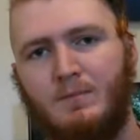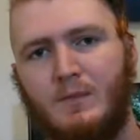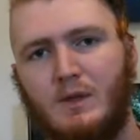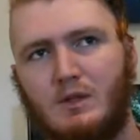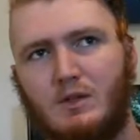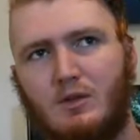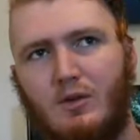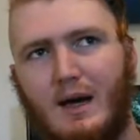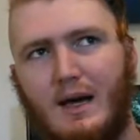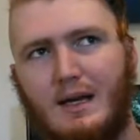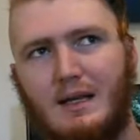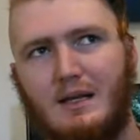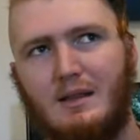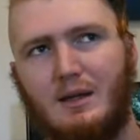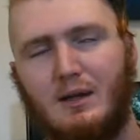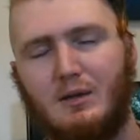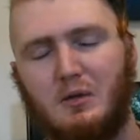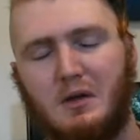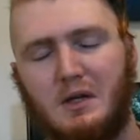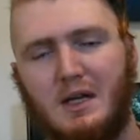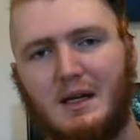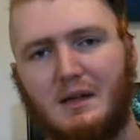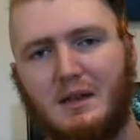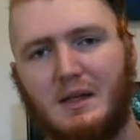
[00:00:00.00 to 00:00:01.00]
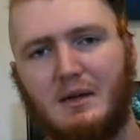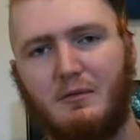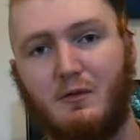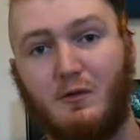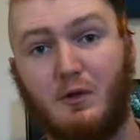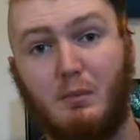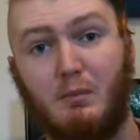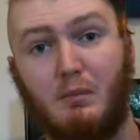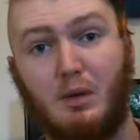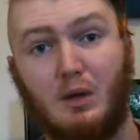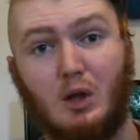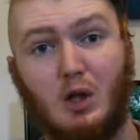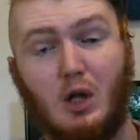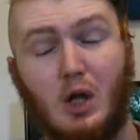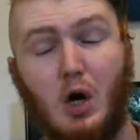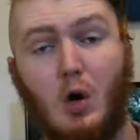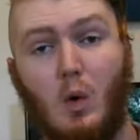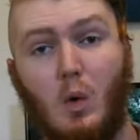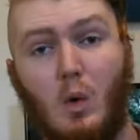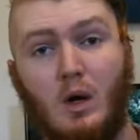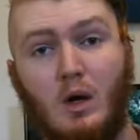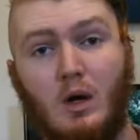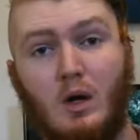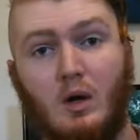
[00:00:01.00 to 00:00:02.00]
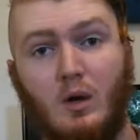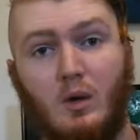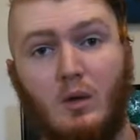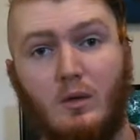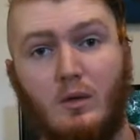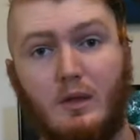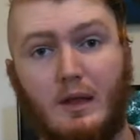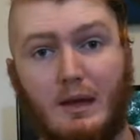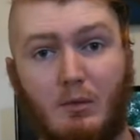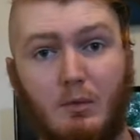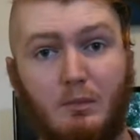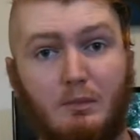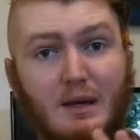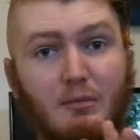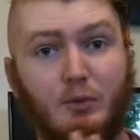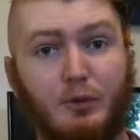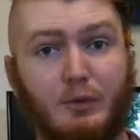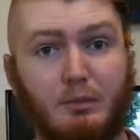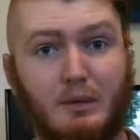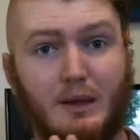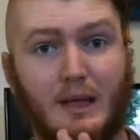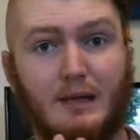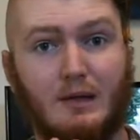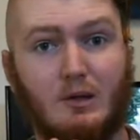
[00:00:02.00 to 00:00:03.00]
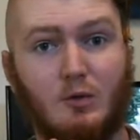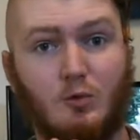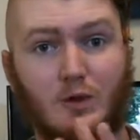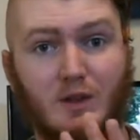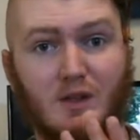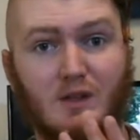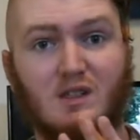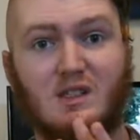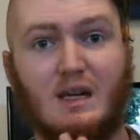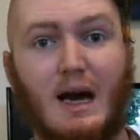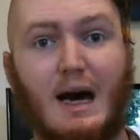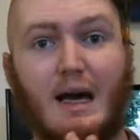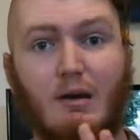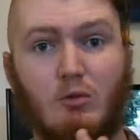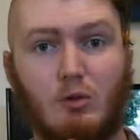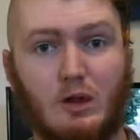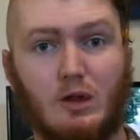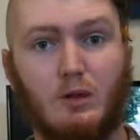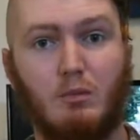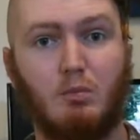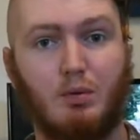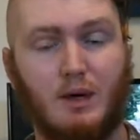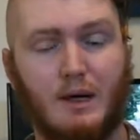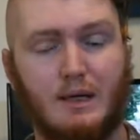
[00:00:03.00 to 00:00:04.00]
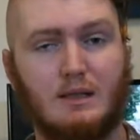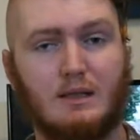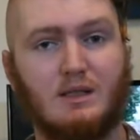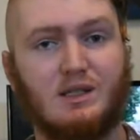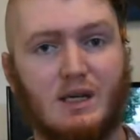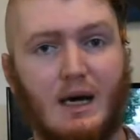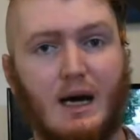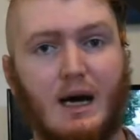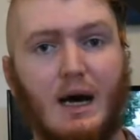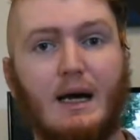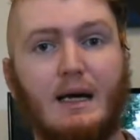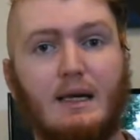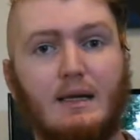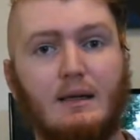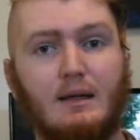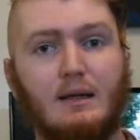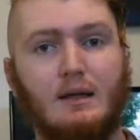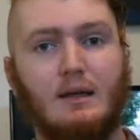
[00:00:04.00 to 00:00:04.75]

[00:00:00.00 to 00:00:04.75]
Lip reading: So anything looking at them from below, they would be able to blend in with the sky, with the bright sky.